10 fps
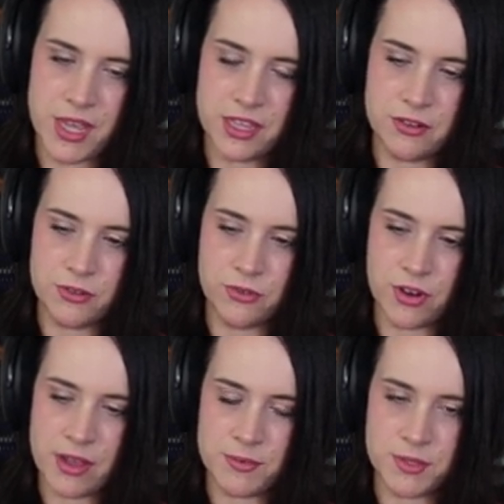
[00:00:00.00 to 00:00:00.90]
man who
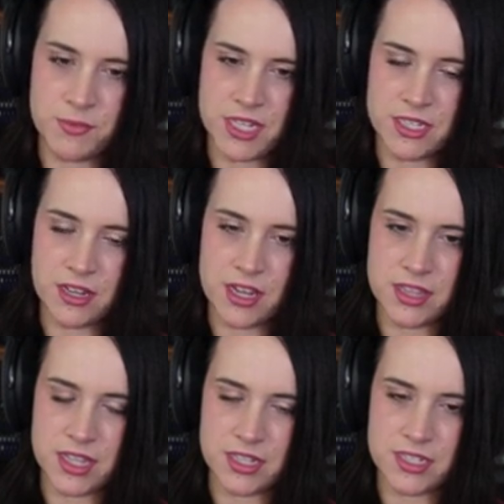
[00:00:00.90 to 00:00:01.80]
grabbed me
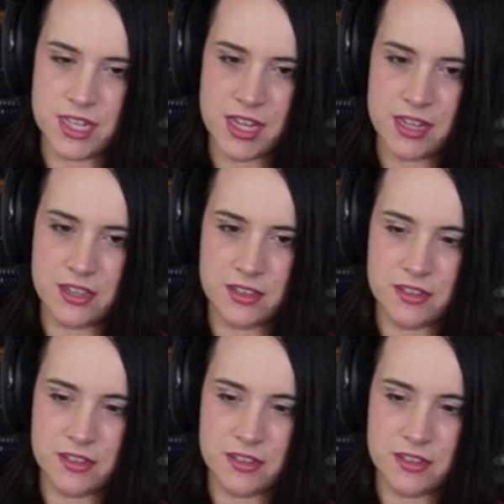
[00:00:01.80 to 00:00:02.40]
died that day.